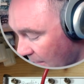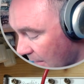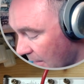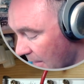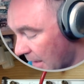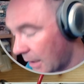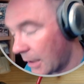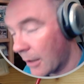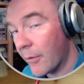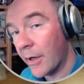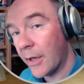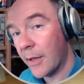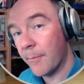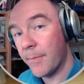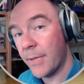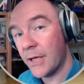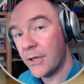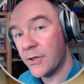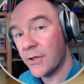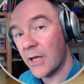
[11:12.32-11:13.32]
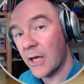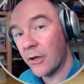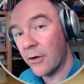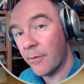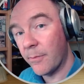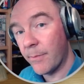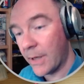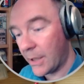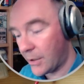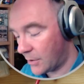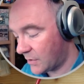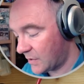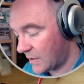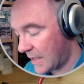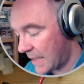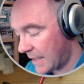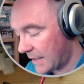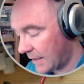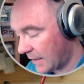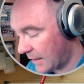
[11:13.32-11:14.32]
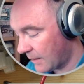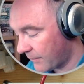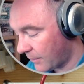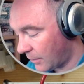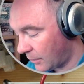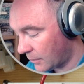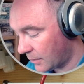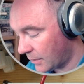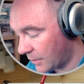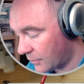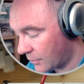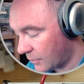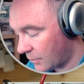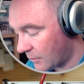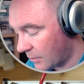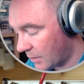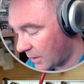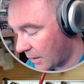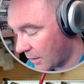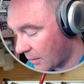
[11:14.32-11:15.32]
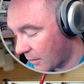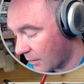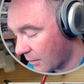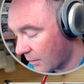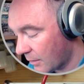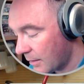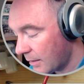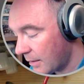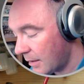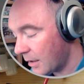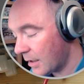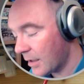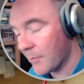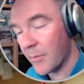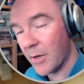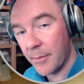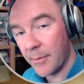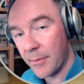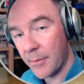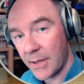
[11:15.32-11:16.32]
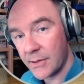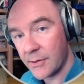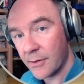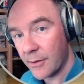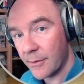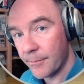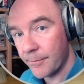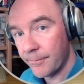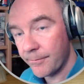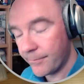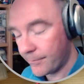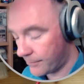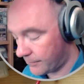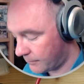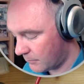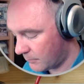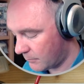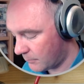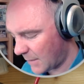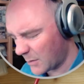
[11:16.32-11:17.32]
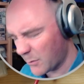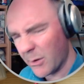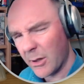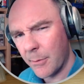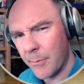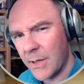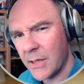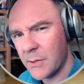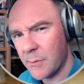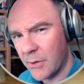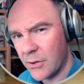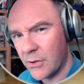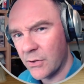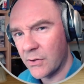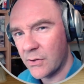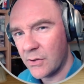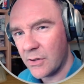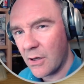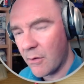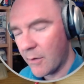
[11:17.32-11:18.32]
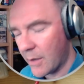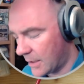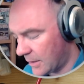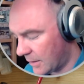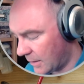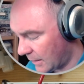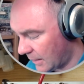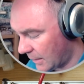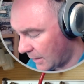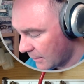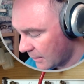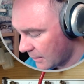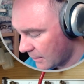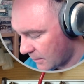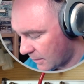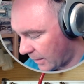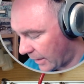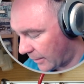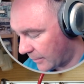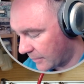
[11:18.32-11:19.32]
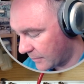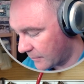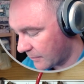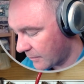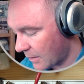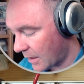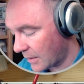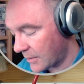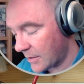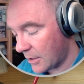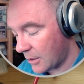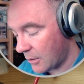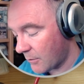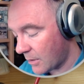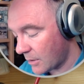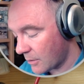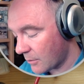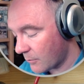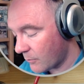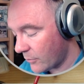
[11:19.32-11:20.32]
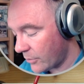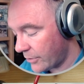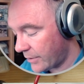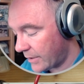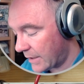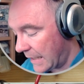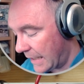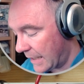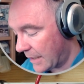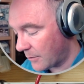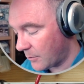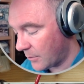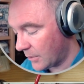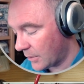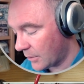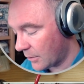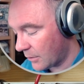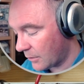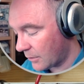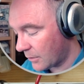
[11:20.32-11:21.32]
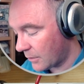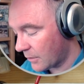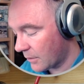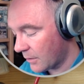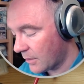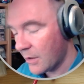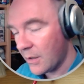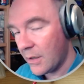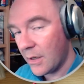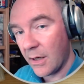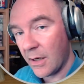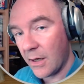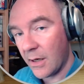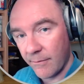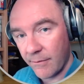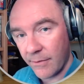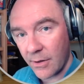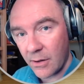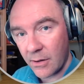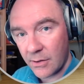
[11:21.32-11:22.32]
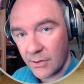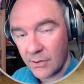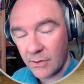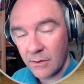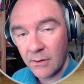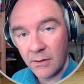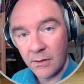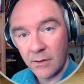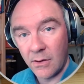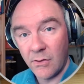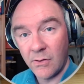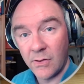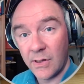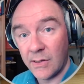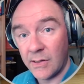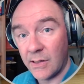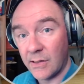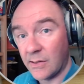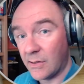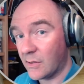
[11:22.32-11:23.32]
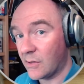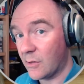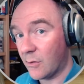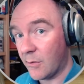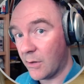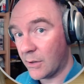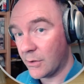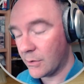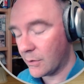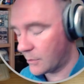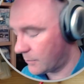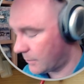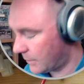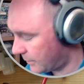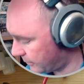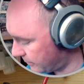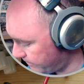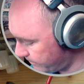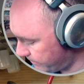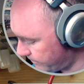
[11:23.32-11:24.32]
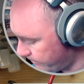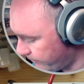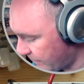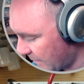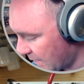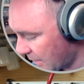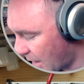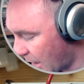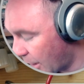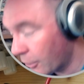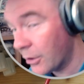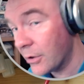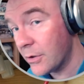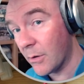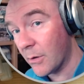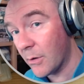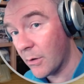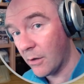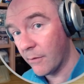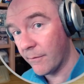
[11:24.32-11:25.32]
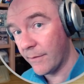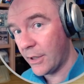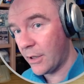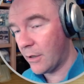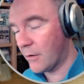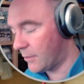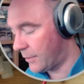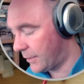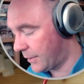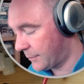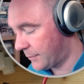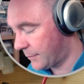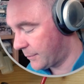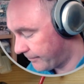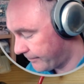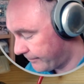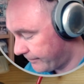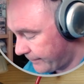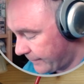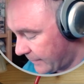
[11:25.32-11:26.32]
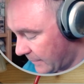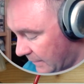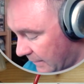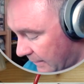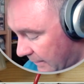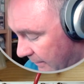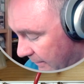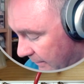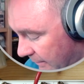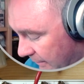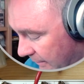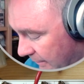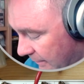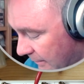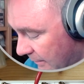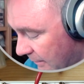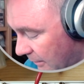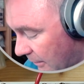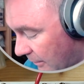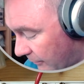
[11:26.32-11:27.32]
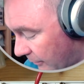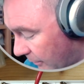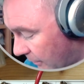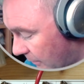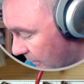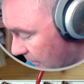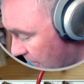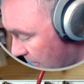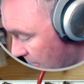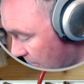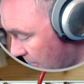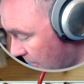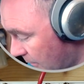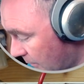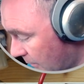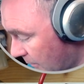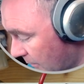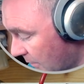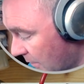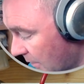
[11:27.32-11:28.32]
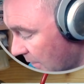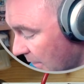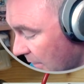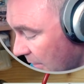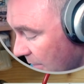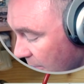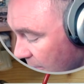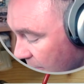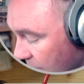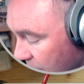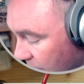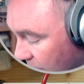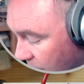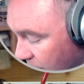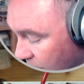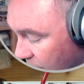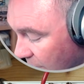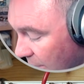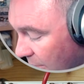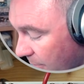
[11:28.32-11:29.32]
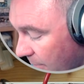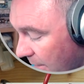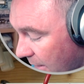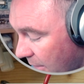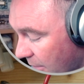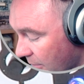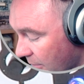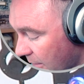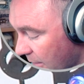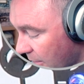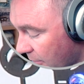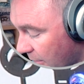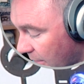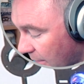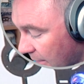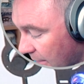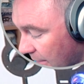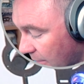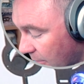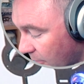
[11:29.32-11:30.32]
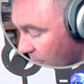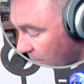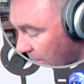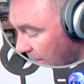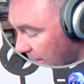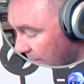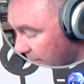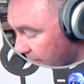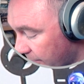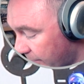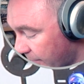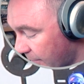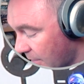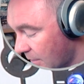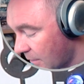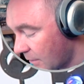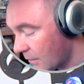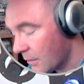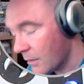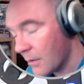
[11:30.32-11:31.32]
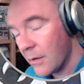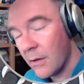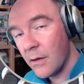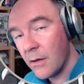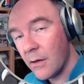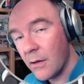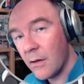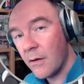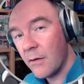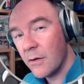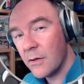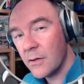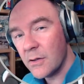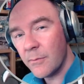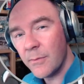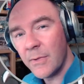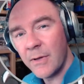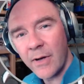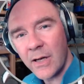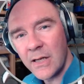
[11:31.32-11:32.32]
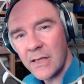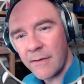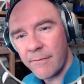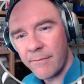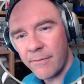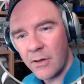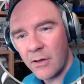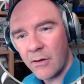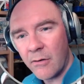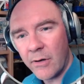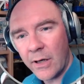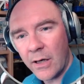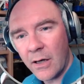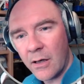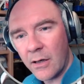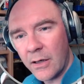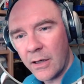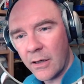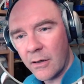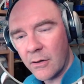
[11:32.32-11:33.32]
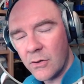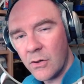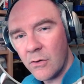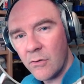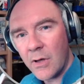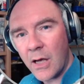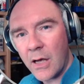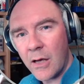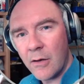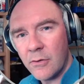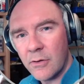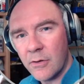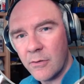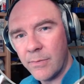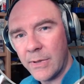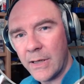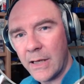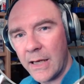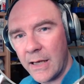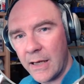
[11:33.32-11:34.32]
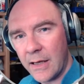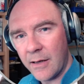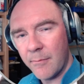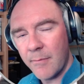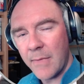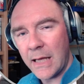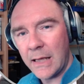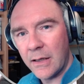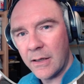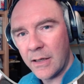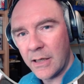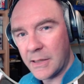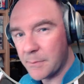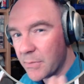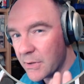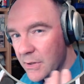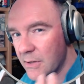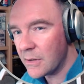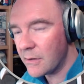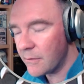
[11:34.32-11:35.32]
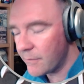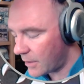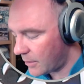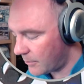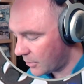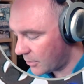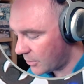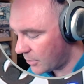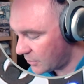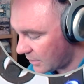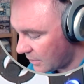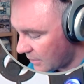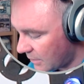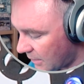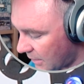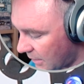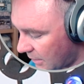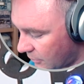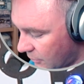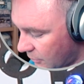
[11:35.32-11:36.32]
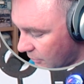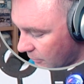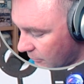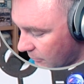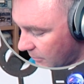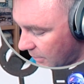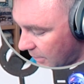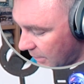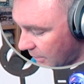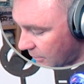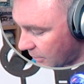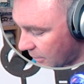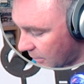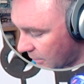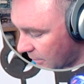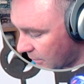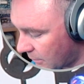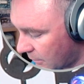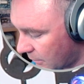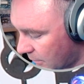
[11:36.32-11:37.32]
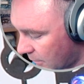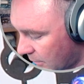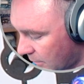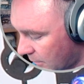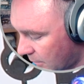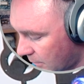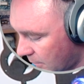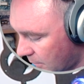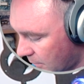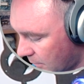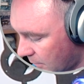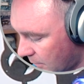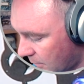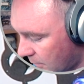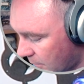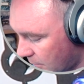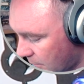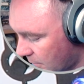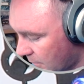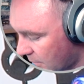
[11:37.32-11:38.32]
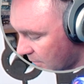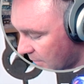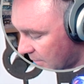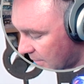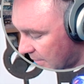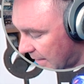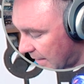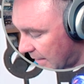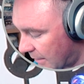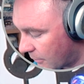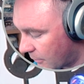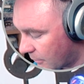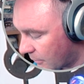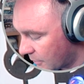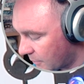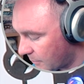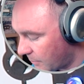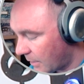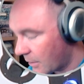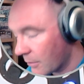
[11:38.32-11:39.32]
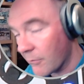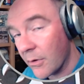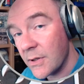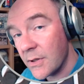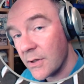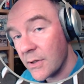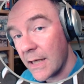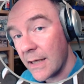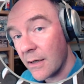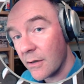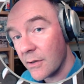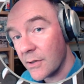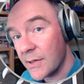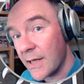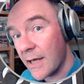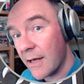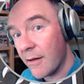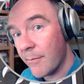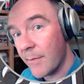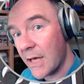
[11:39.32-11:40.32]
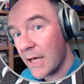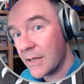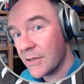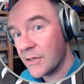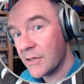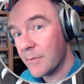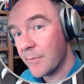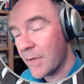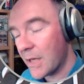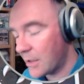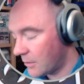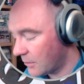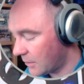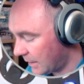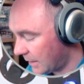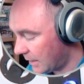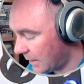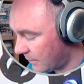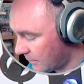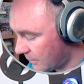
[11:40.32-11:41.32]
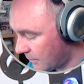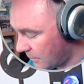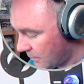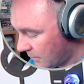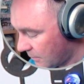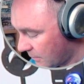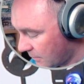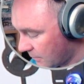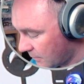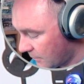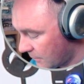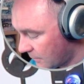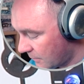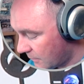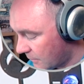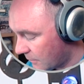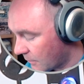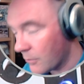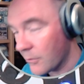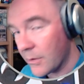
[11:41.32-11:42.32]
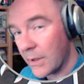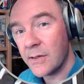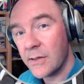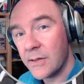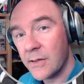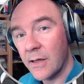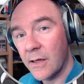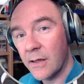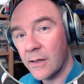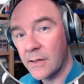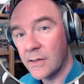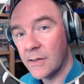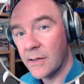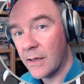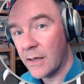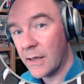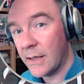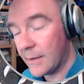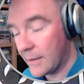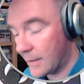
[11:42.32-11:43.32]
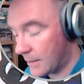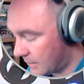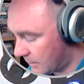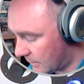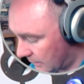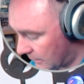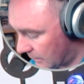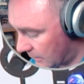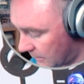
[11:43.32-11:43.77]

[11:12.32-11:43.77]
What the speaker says: And now I can pitch that up by just adding a voltage to it here in my mixer. That's where the mix switch is so handy. I can attenuate on one, add with another, invert, use this as a sequential switch. I'm going to do a whole video on this one. Love it. So straight away hearing that we have something very different going on here. Two counter-playing melodies, but still very much in tune with each other. And of course we can rotate our scale masks manually. Oh, that's nice. I like that.